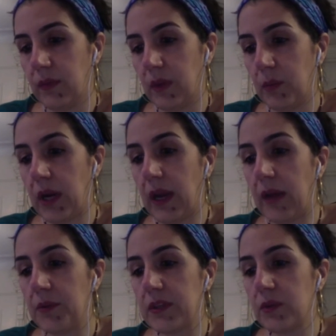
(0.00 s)
Perhaps
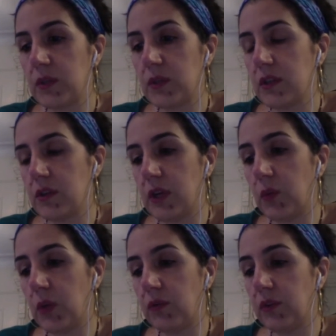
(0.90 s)
it was during one
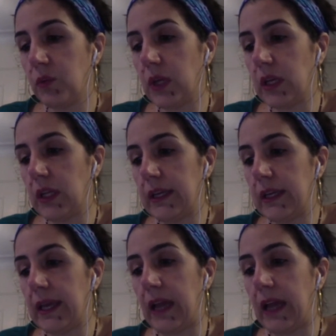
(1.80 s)
of the weekly
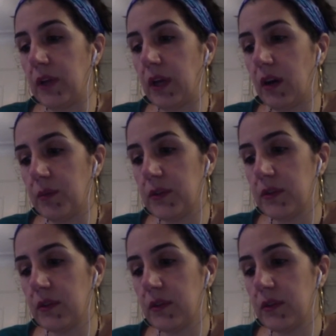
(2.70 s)
gallery hops,